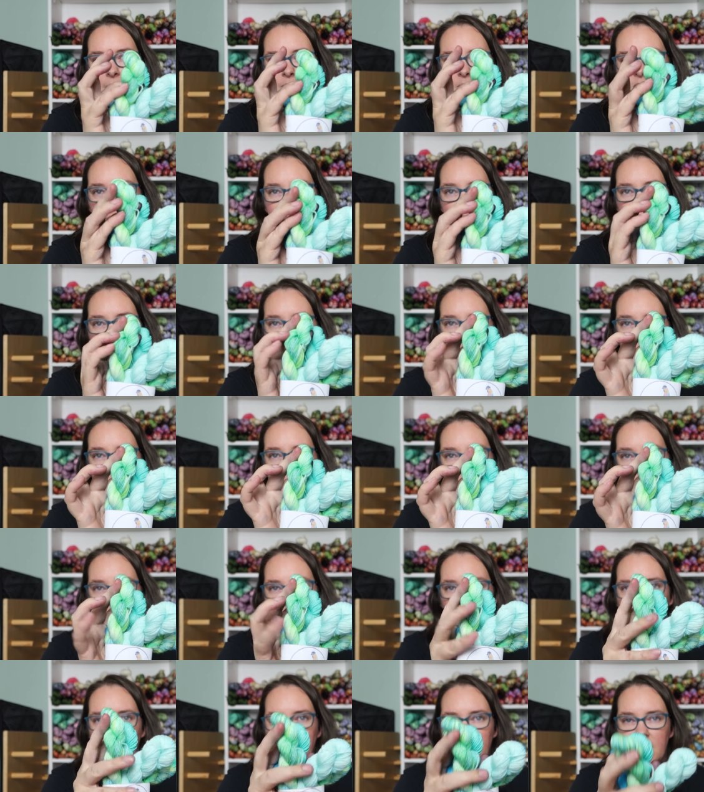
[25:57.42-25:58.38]
speckled or
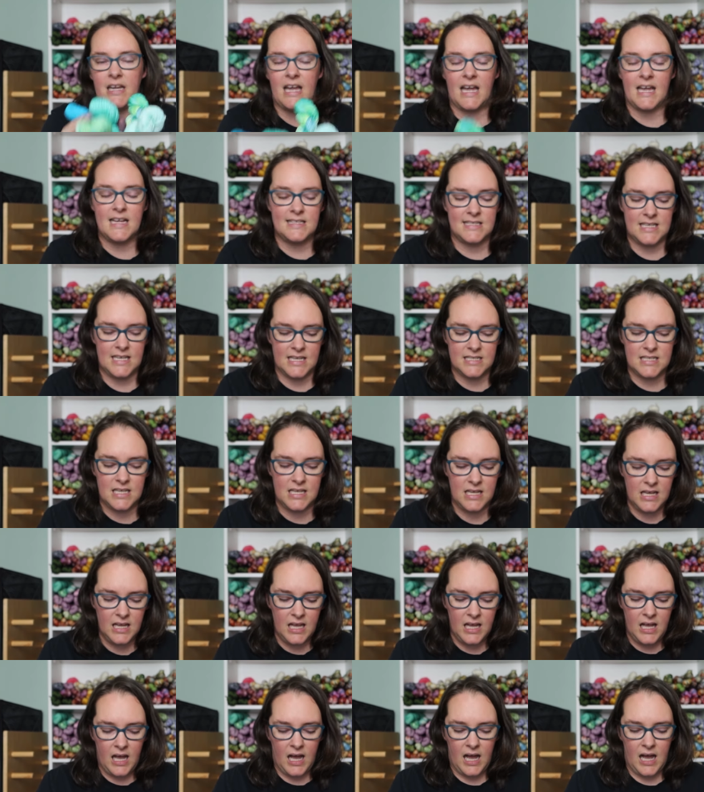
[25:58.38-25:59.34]
variegated.
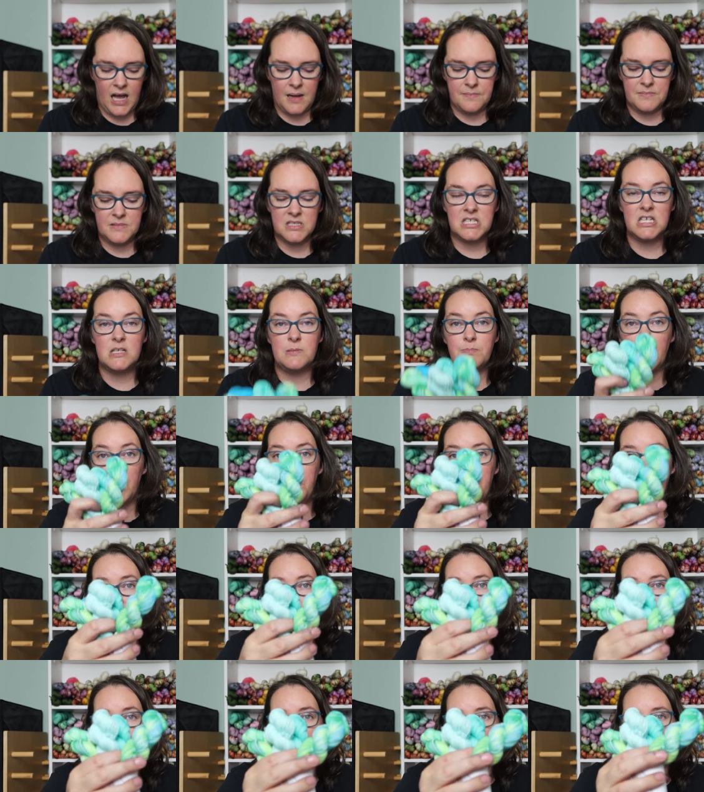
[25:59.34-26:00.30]
She's
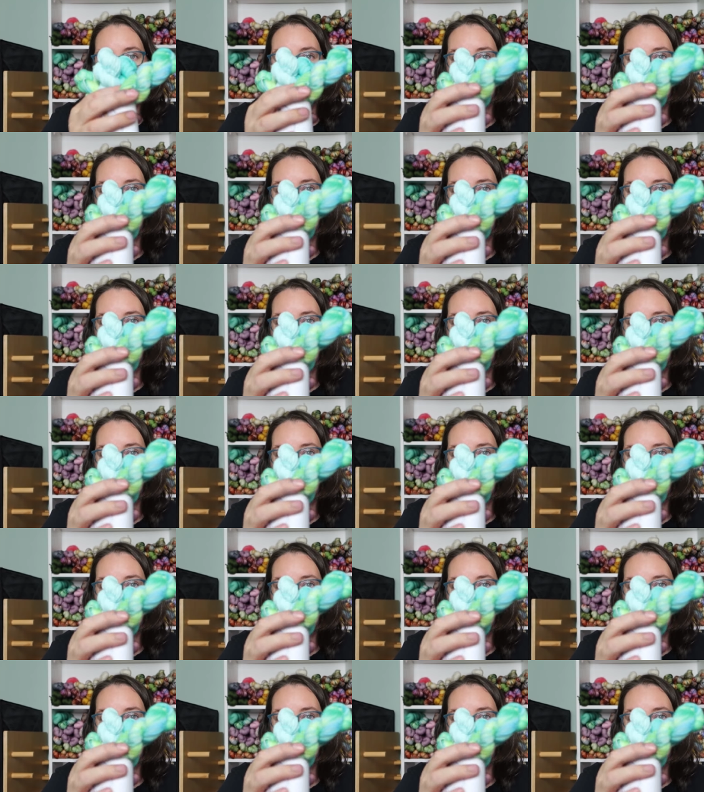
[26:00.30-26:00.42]
popping me